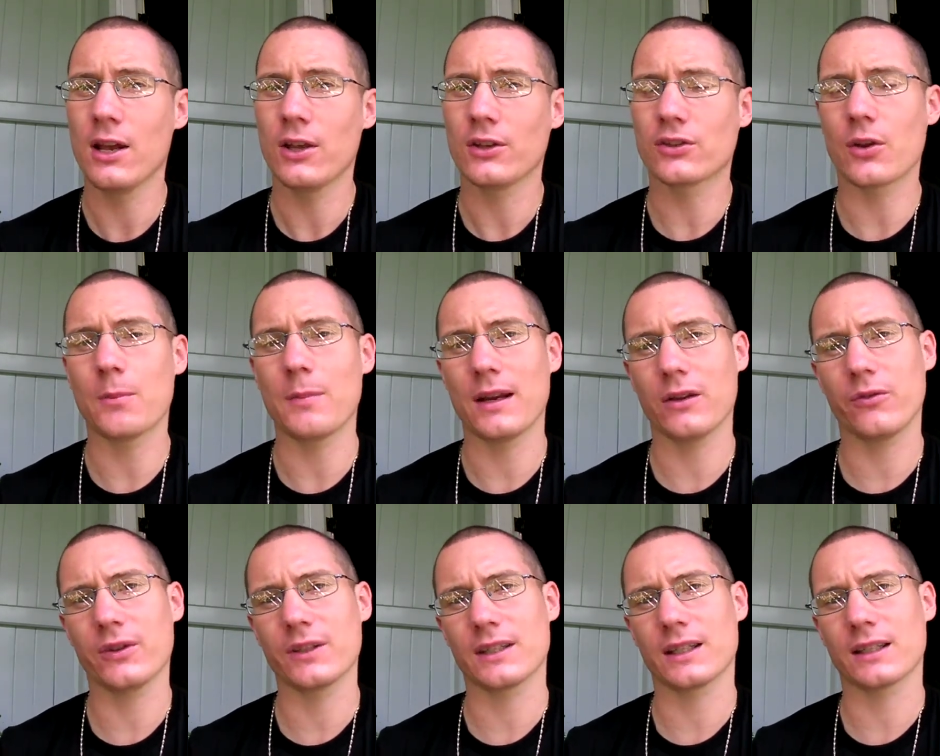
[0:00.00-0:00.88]
so
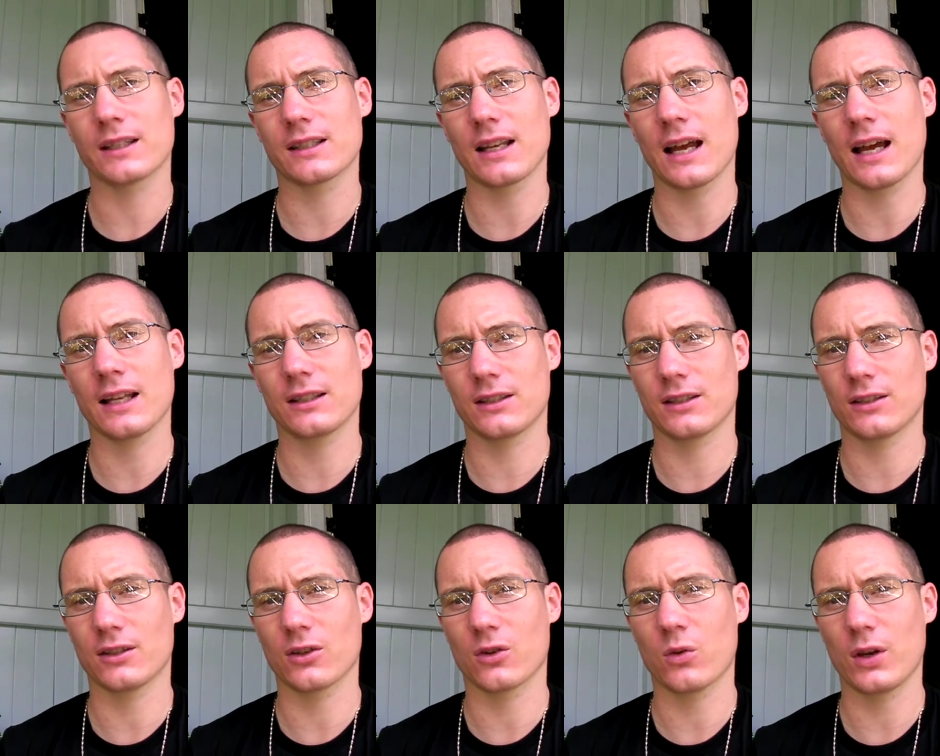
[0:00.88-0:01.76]
metaphysics
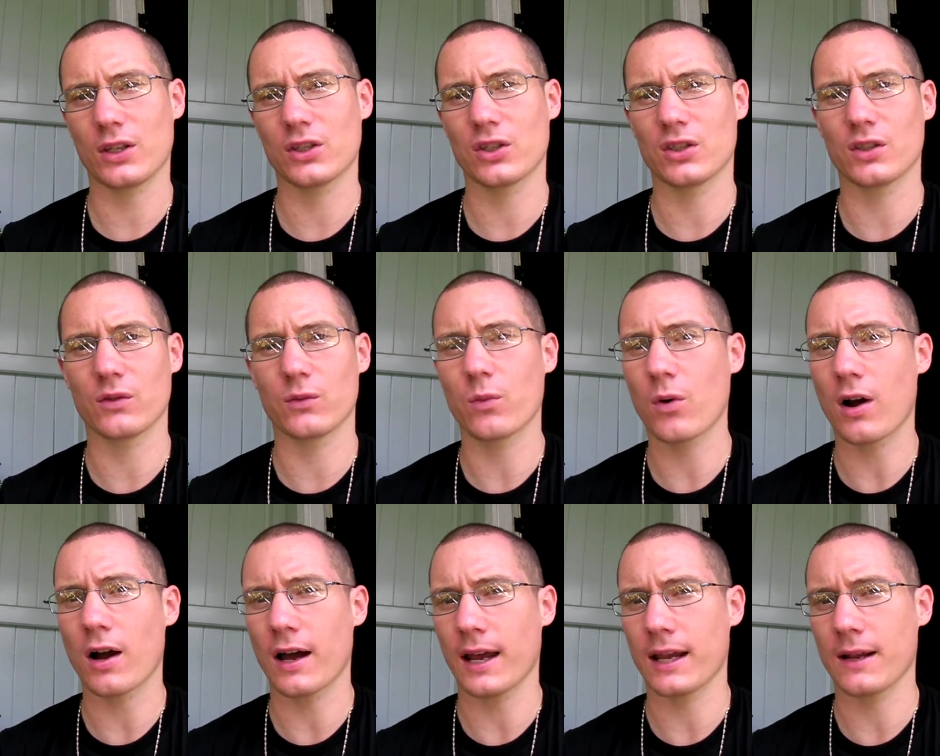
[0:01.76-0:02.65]
answers the questions of
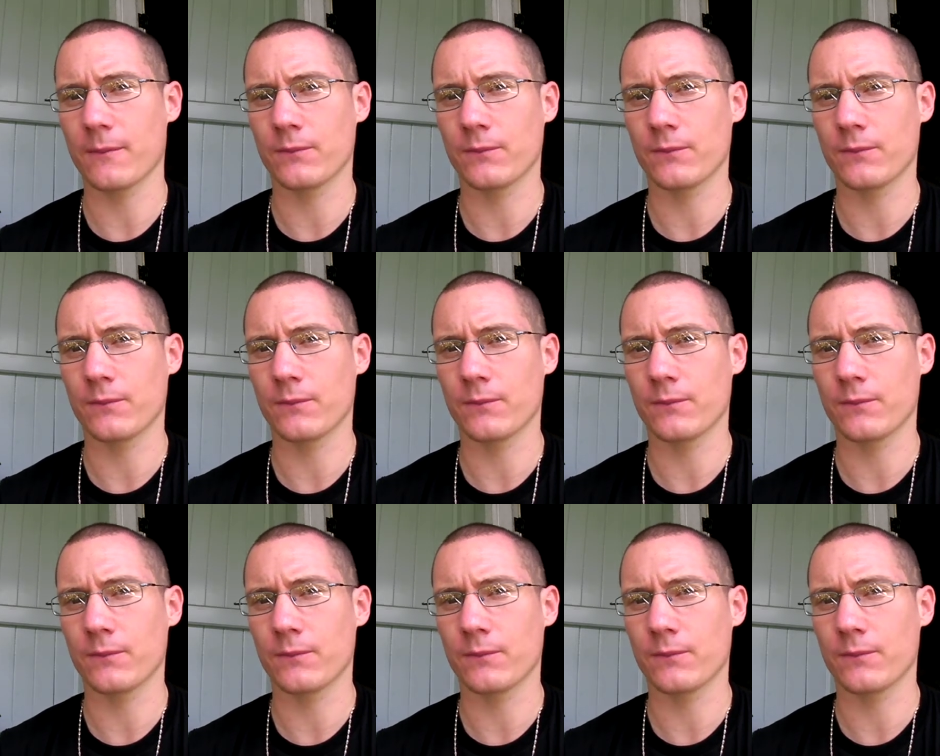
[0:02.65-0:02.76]
why